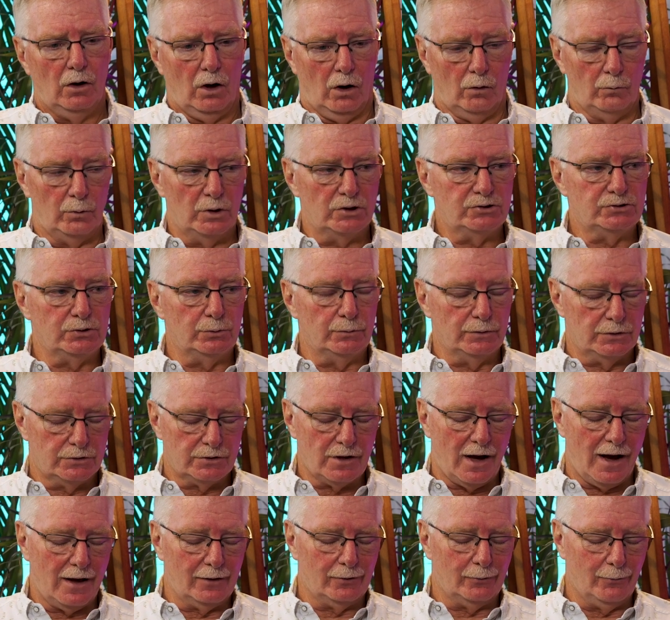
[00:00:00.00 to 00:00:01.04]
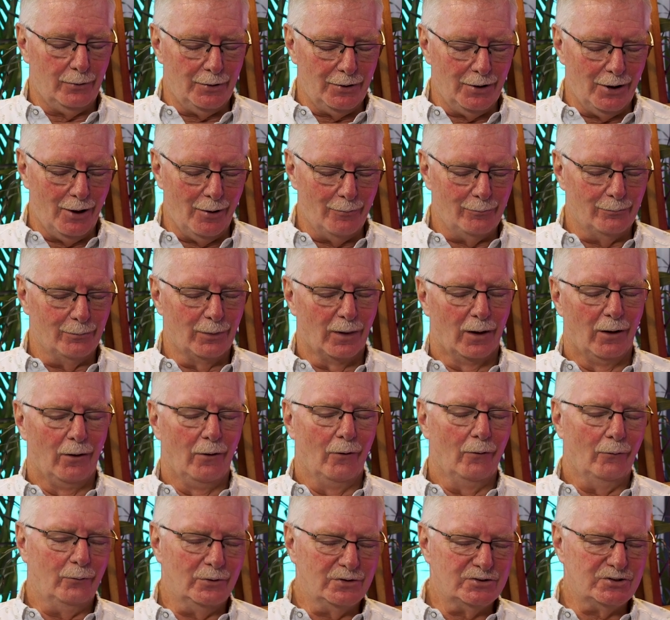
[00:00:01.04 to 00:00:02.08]
Originally, when the Tyler went up,
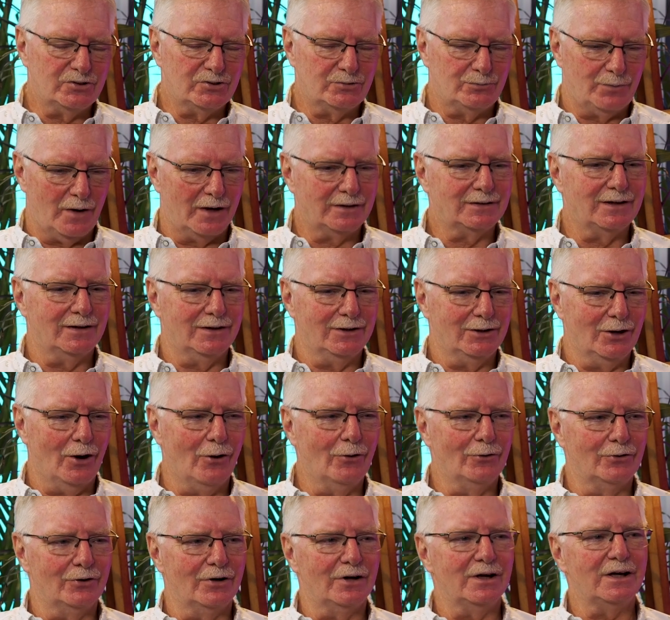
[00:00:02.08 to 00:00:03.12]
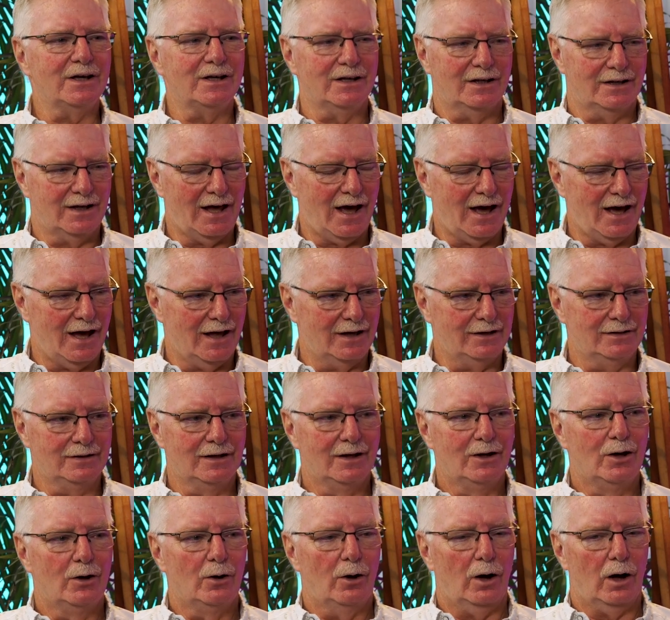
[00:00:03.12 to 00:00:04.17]
we suspected the owner. He had
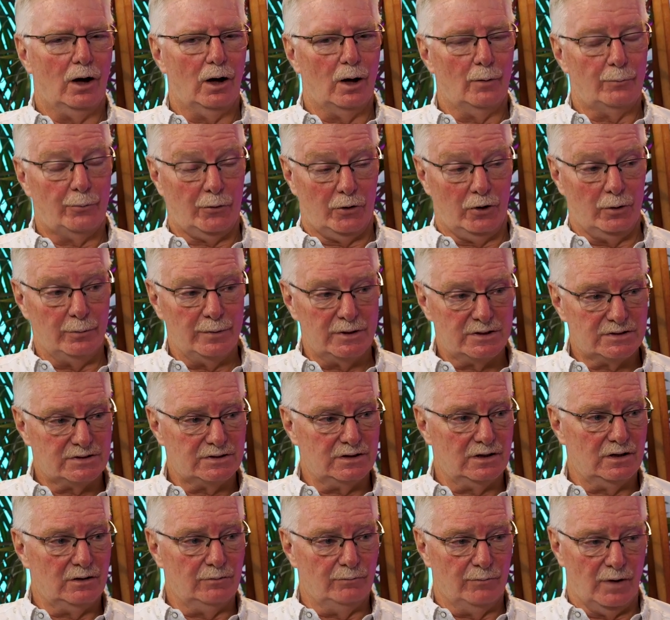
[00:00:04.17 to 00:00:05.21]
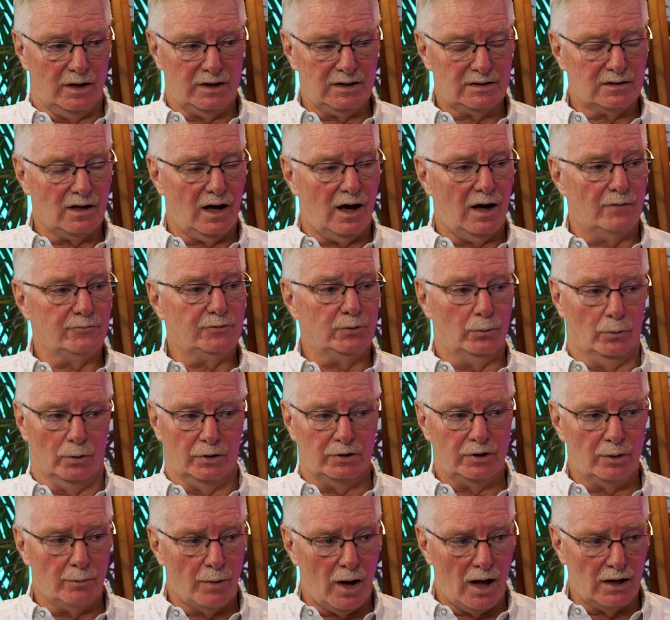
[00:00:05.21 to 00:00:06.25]
permits in many times. He
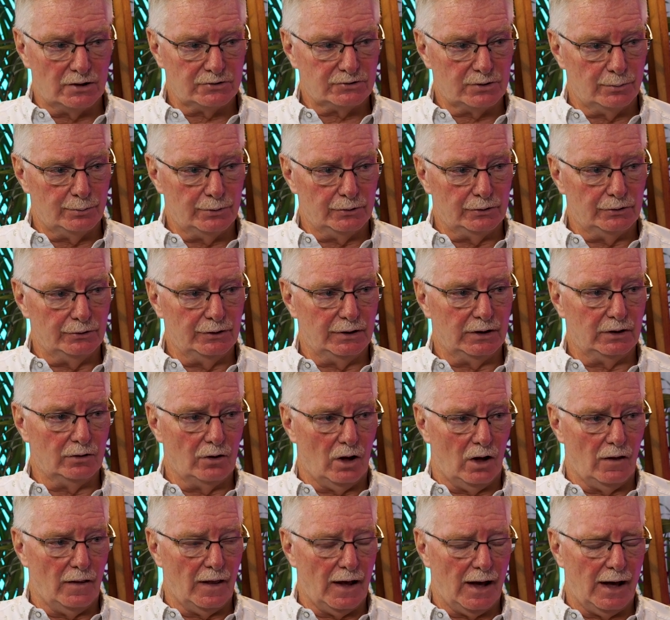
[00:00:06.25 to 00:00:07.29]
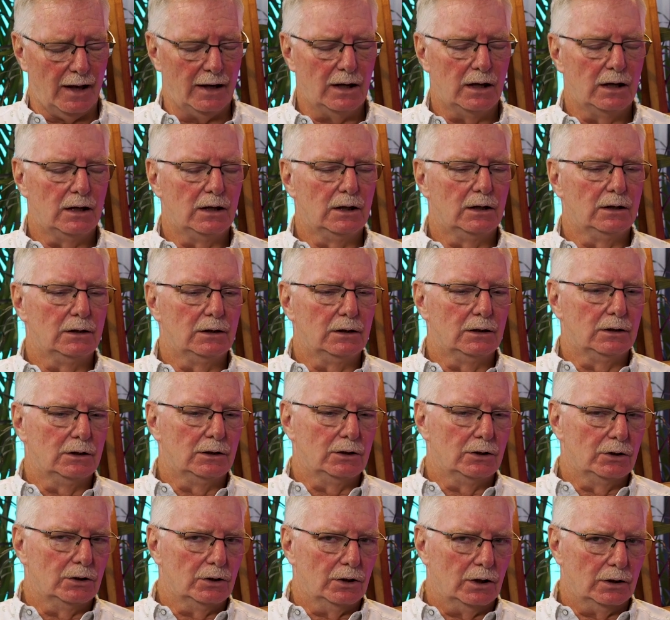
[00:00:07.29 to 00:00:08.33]
wanted to demolish the building and all that.
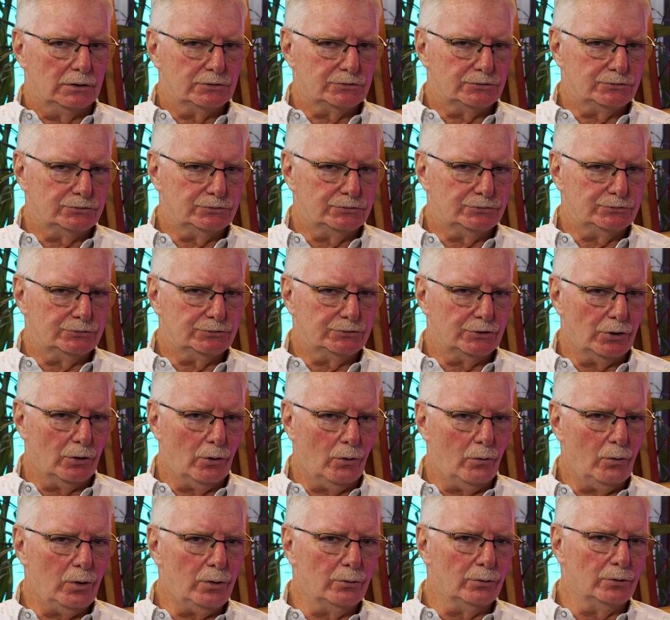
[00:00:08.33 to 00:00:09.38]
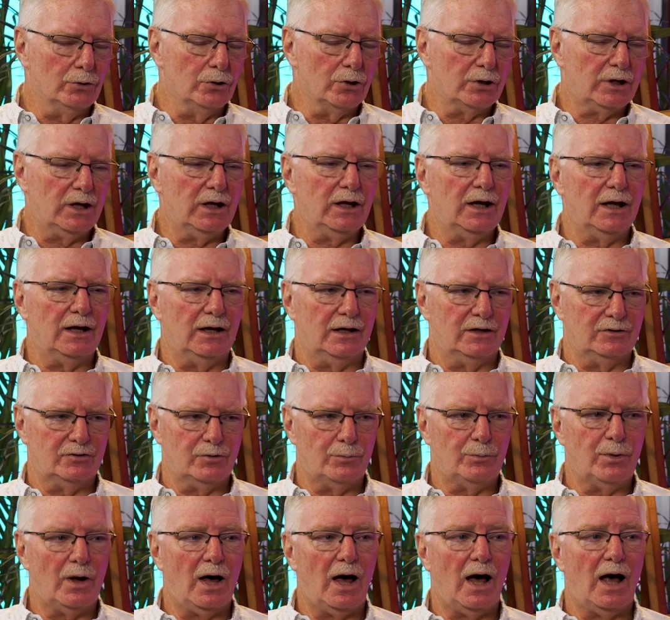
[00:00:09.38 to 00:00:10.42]
So we were looking at it as
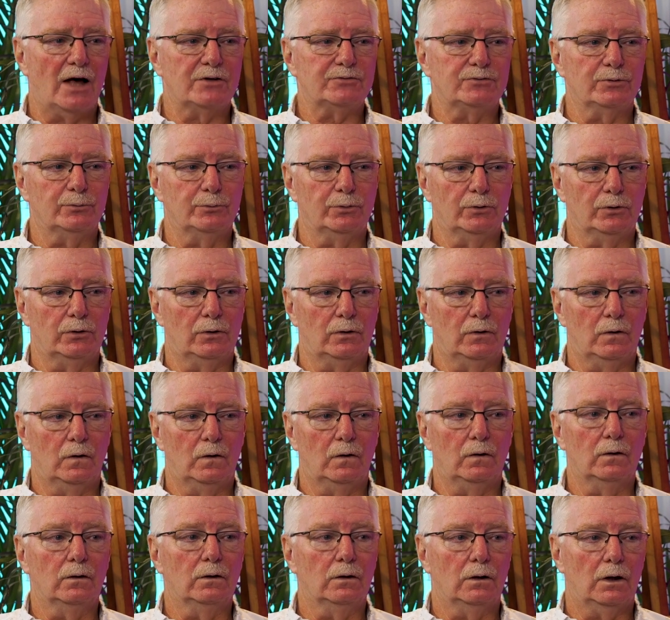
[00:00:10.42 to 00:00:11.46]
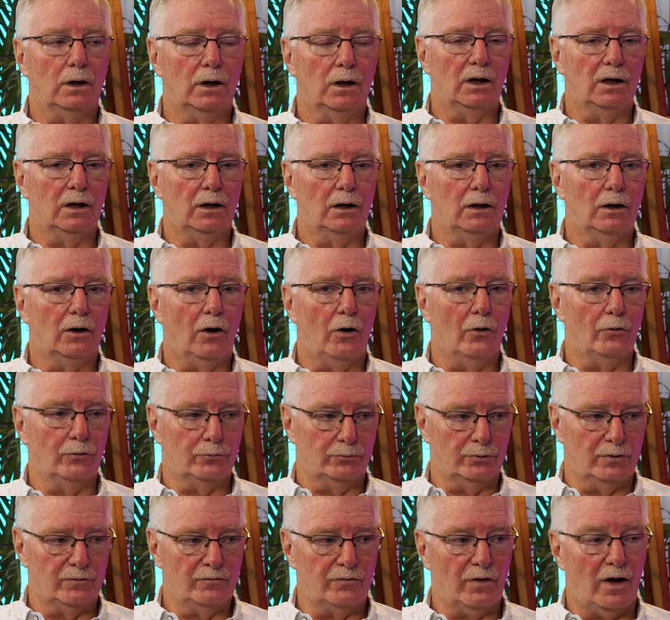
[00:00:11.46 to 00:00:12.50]
a possible
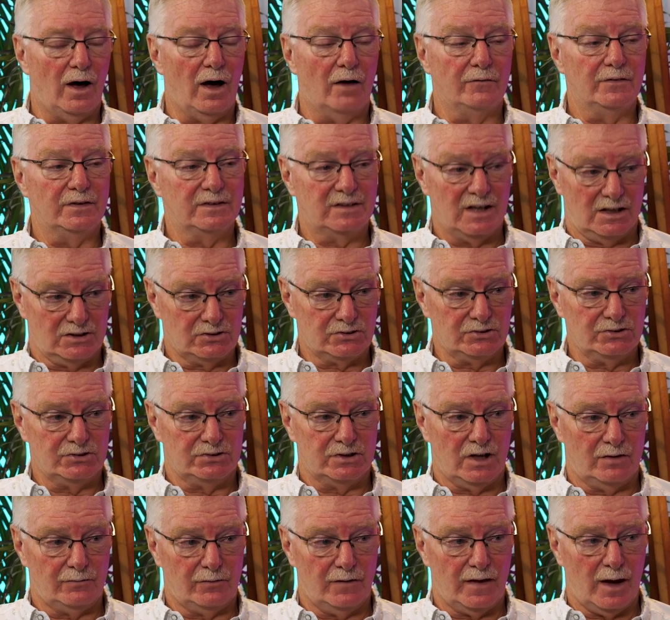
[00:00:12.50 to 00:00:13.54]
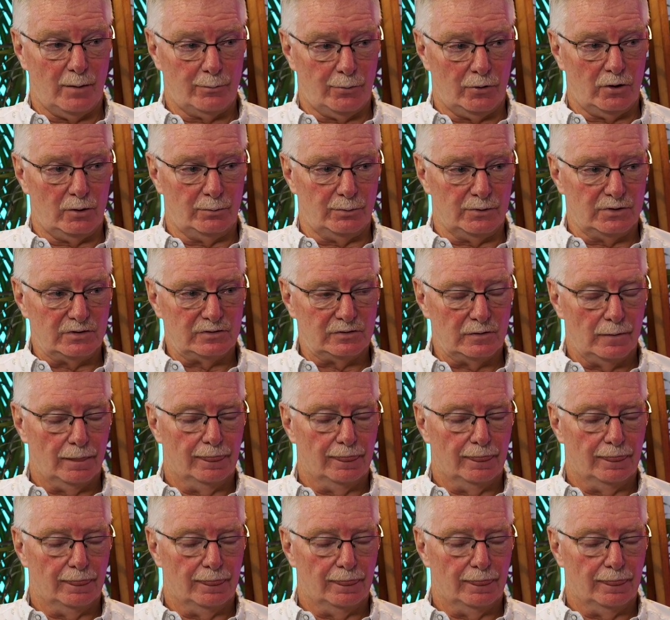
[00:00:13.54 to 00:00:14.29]
owner involved, intentionally set for that purpose.